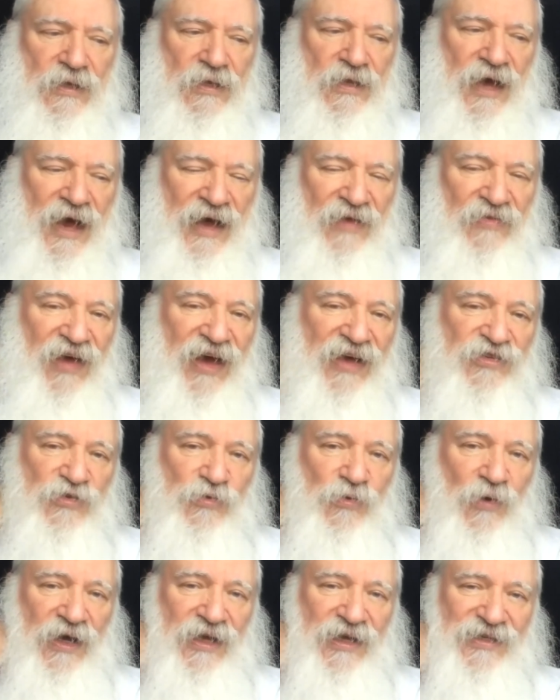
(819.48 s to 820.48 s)
And that's
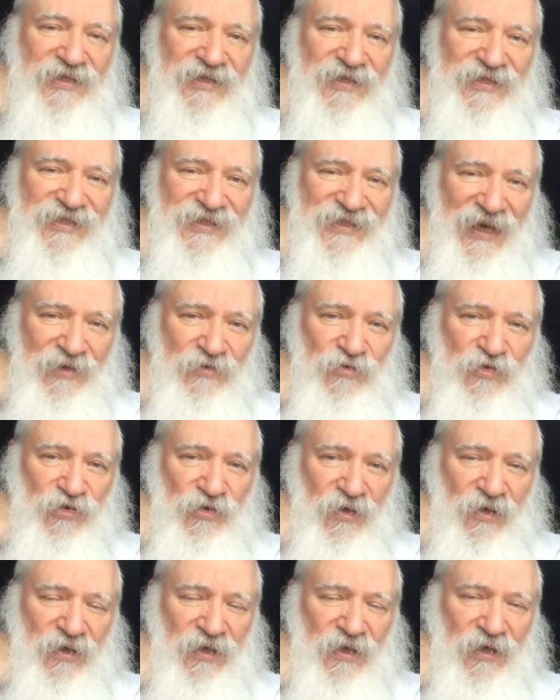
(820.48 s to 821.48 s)
why it's
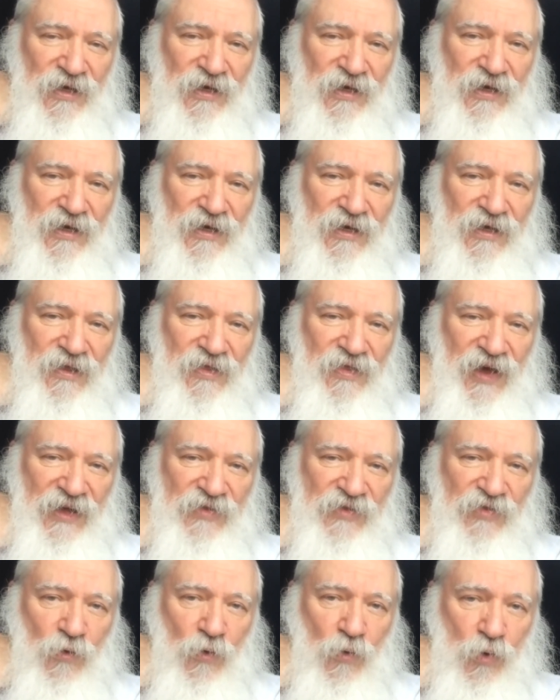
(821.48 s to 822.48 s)
essential
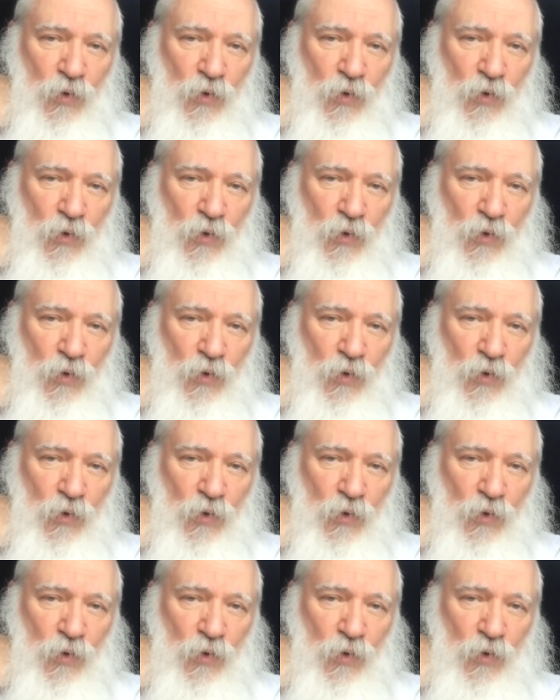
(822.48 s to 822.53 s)
that the